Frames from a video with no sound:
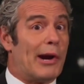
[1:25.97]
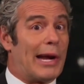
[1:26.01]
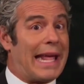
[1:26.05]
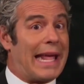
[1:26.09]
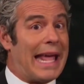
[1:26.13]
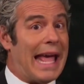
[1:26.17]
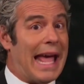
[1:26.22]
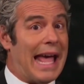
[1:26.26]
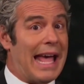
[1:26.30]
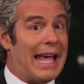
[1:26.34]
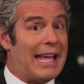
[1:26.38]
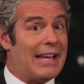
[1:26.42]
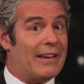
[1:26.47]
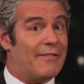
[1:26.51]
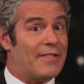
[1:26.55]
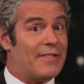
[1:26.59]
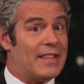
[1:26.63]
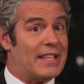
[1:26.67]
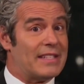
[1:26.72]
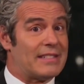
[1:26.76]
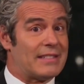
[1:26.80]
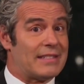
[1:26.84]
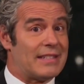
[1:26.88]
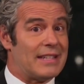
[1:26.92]
K of
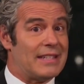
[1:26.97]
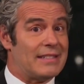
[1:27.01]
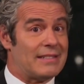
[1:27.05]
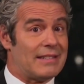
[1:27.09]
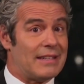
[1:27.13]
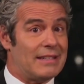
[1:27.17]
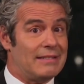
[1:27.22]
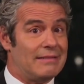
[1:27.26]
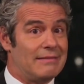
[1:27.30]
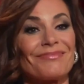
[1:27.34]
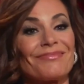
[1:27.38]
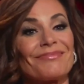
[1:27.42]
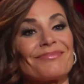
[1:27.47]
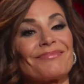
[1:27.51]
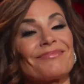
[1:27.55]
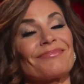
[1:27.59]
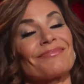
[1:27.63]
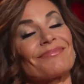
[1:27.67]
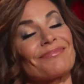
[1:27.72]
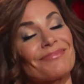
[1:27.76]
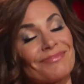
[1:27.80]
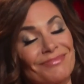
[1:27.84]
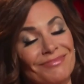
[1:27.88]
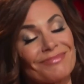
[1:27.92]
this season?
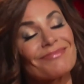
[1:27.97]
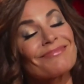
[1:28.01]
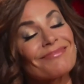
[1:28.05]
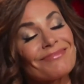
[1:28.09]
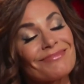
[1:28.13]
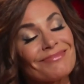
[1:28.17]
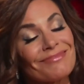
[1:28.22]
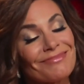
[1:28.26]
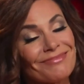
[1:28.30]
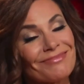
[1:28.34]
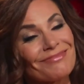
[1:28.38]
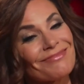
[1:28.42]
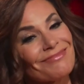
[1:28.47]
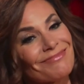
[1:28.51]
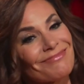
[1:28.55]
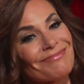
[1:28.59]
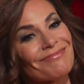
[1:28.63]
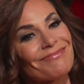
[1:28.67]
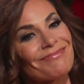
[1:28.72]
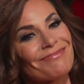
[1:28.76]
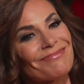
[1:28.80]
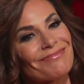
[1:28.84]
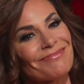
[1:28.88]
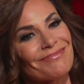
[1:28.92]
Yeah. Are
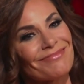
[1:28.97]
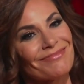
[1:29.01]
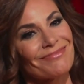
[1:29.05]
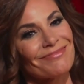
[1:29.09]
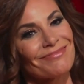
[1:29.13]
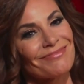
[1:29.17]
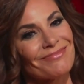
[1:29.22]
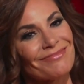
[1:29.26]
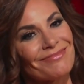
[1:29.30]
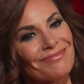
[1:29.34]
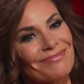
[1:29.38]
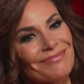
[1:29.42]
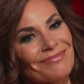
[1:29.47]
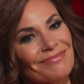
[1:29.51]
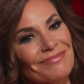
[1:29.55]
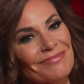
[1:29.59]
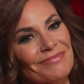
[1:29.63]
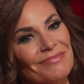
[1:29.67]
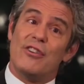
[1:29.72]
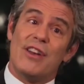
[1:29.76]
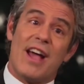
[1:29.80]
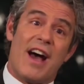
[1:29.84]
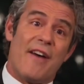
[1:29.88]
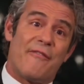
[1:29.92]
you and Barbara
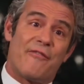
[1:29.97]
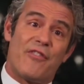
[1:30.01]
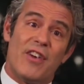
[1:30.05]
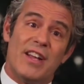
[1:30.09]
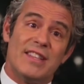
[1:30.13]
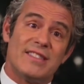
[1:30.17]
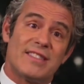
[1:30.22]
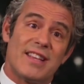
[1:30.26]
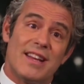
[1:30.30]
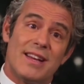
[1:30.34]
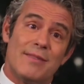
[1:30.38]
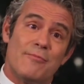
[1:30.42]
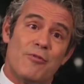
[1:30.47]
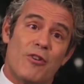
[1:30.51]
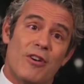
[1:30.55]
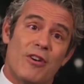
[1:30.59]
K not friends anymore?